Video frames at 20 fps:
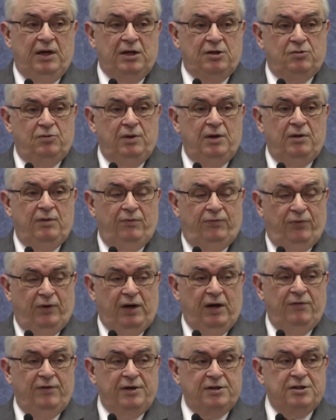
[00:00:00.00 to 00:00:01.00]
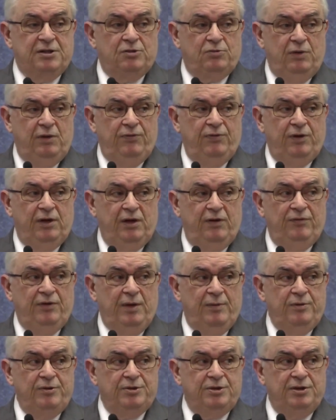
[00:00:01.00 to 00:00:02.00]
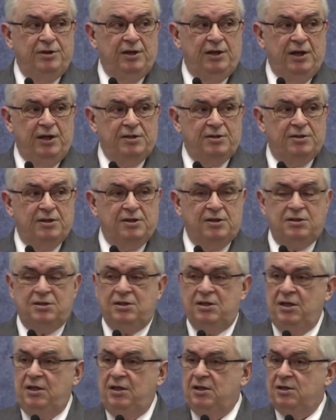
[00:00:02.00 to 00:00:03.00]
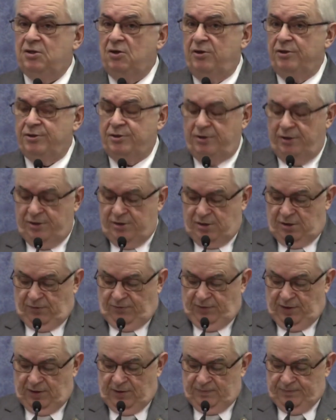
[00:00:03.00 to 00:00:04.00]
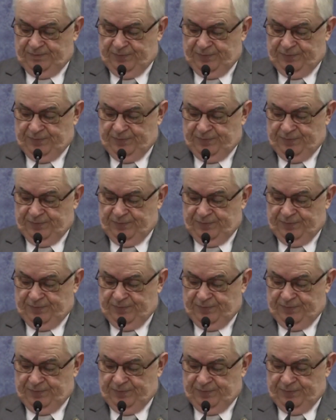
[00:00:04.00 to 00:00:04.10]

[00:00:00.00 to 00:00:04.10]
we forgive them who sin against us. See, this all starts to fit.